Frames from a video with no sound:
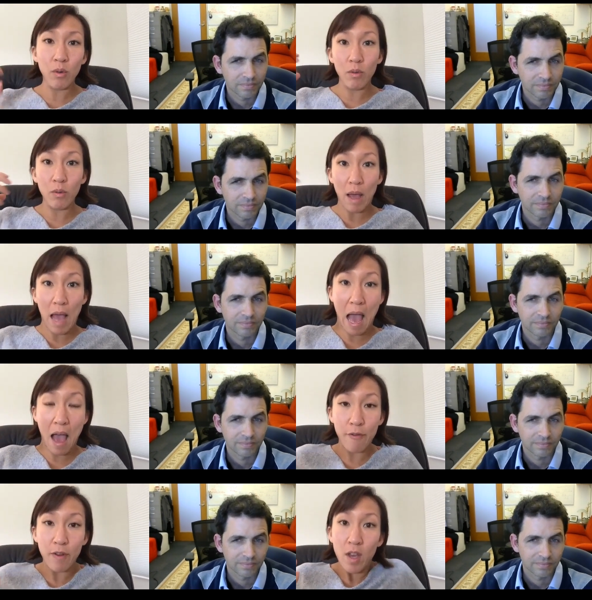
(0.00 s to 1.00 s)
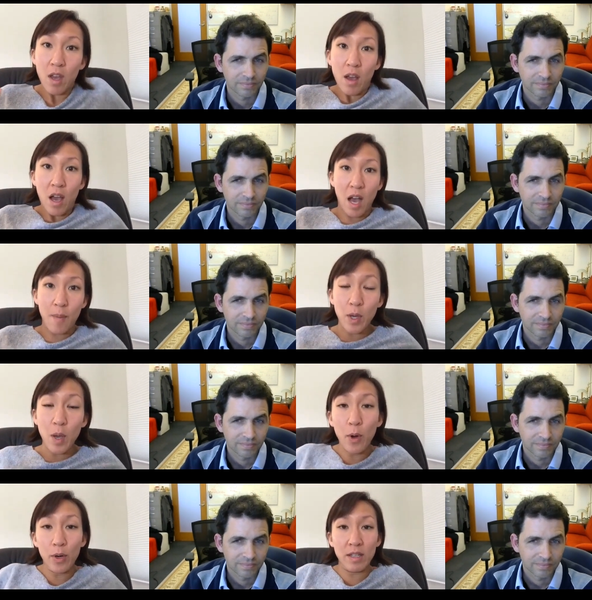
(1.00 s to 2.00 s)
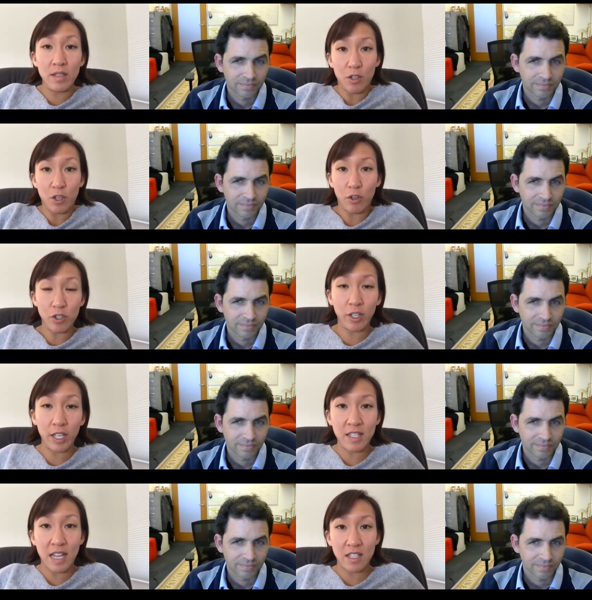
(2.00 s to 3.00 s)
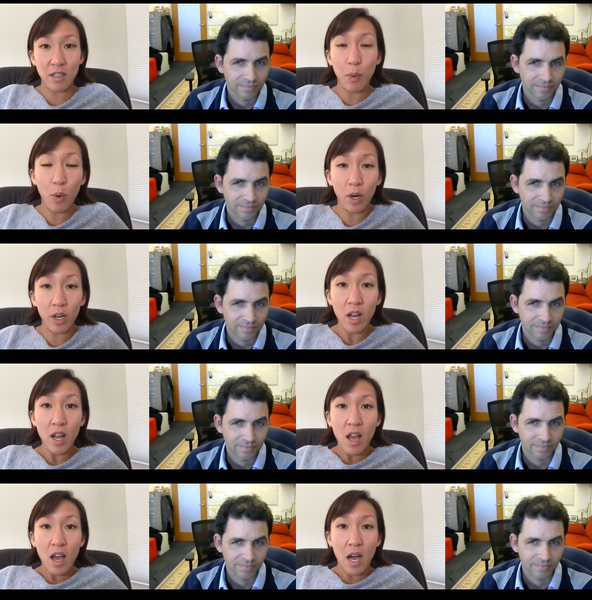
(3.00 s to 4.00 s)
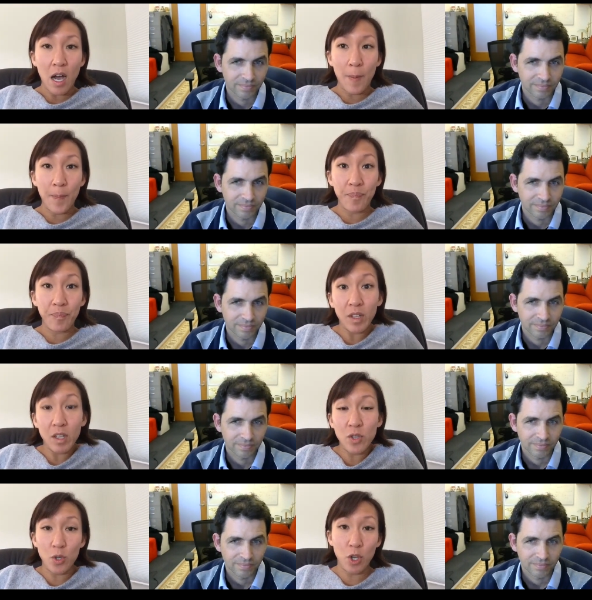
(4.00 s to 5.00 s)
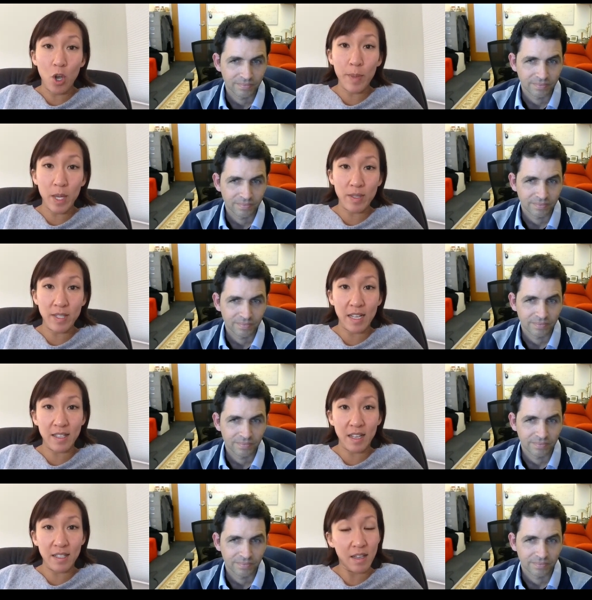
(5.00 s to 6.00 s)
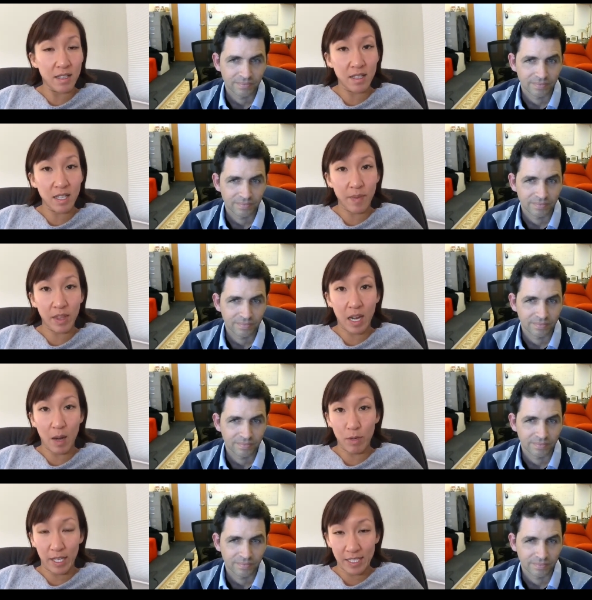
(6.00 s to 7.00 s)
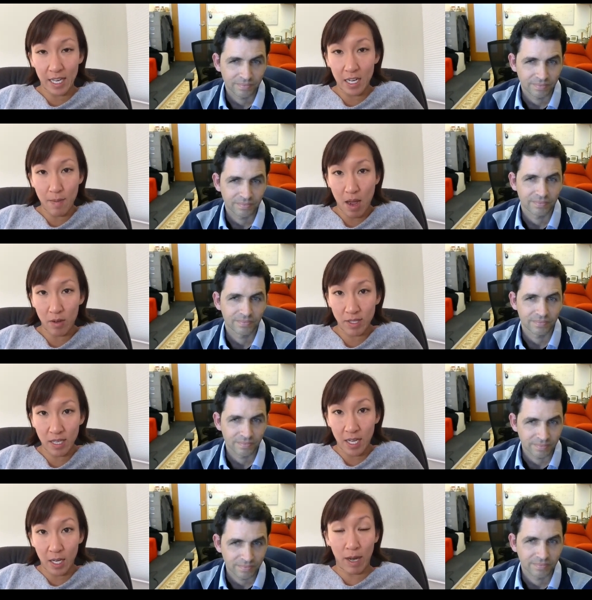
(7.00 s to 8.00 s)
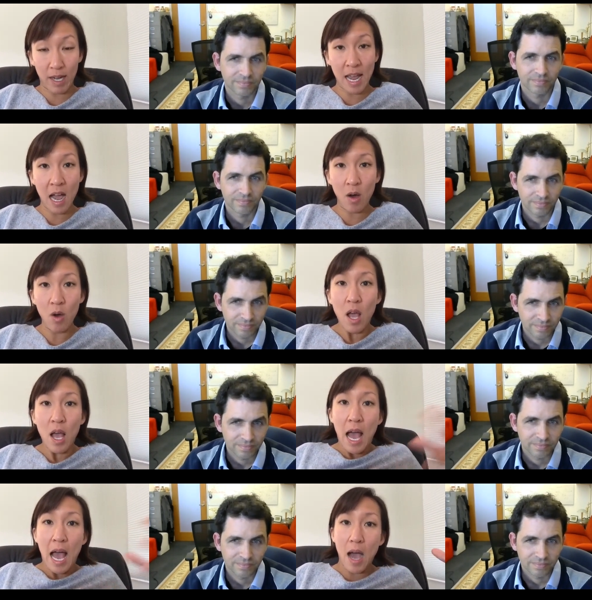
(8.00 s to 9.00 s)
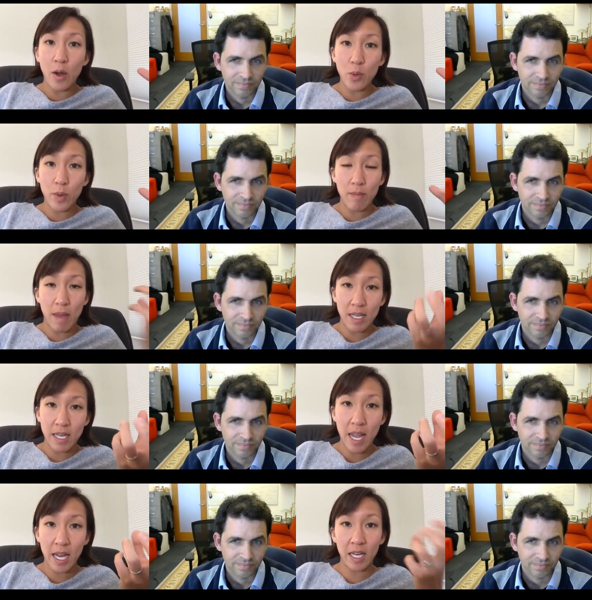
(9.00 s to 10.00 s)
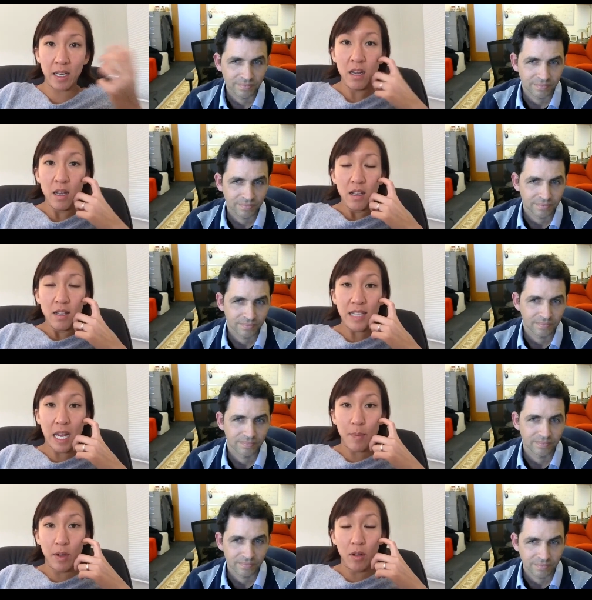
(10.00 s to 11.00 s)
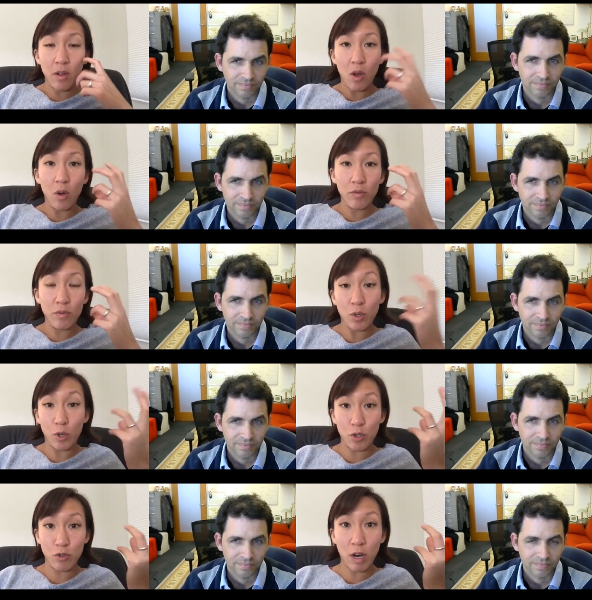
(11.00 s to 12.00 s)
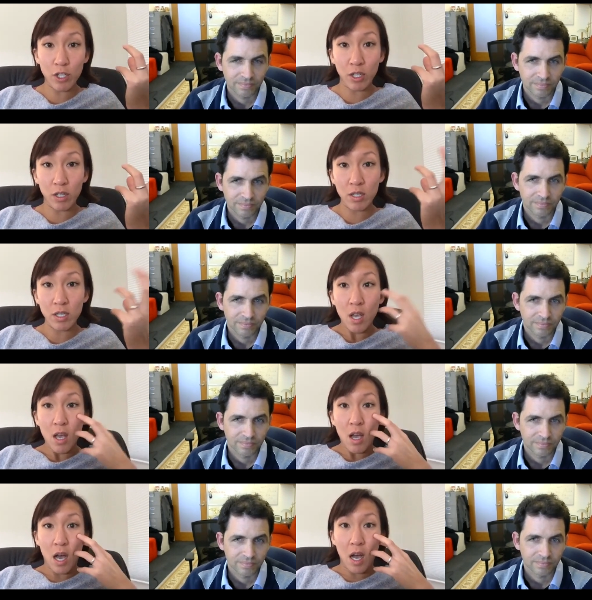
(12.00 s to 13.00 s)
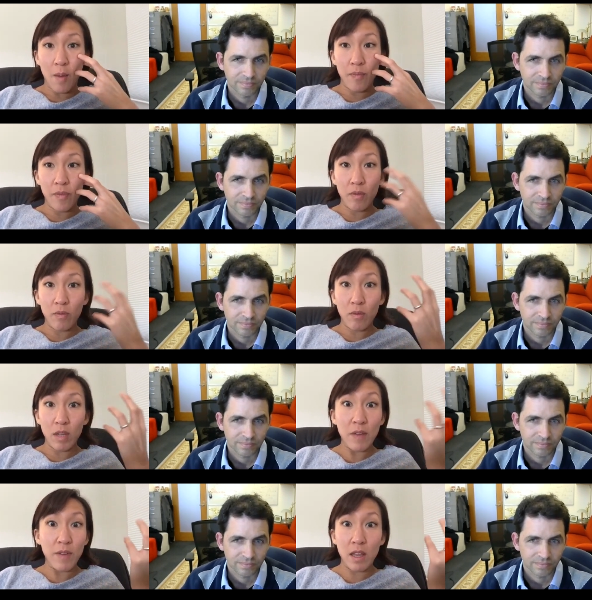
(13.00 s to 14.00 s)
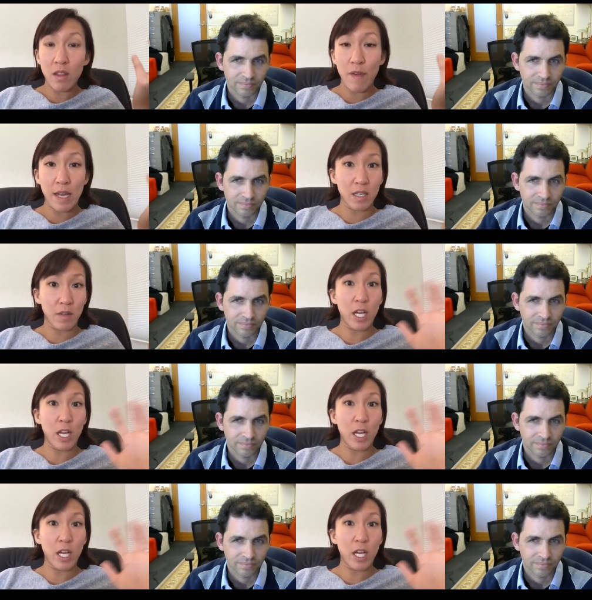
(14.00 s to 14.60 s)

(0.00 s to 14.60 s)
Speaker 1: have um, components, neural circuits that support um, social homeostasis. And this is something that I'm really excited about studying right now. How do we maintain stable ho- social structures um, even in the face of changing